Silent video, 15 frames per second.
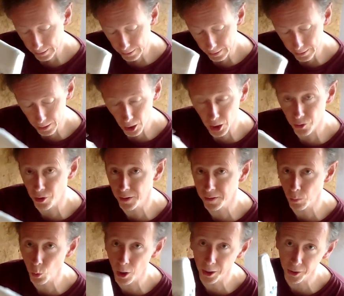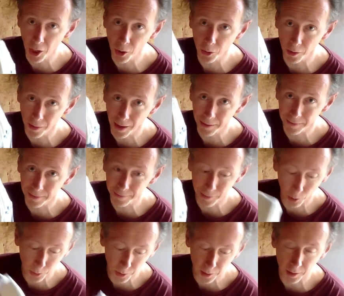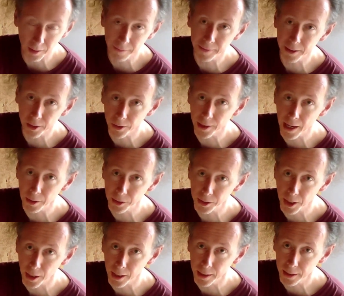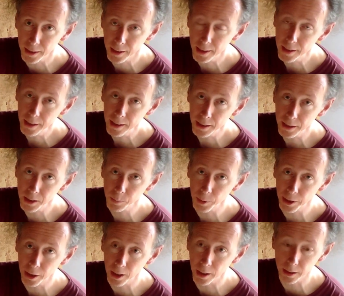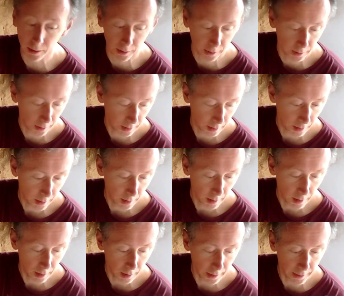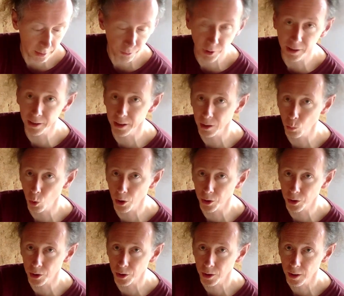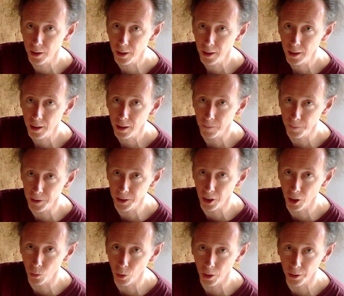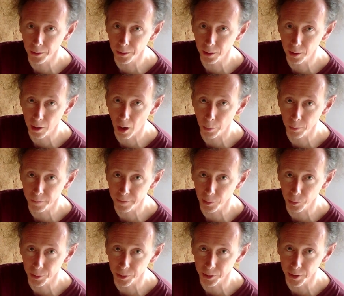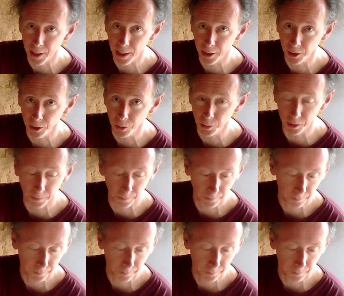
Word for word: Now the only reason why I know that that's a filter that you fit on the outside is because I recently watched a video on carbon filters and how to use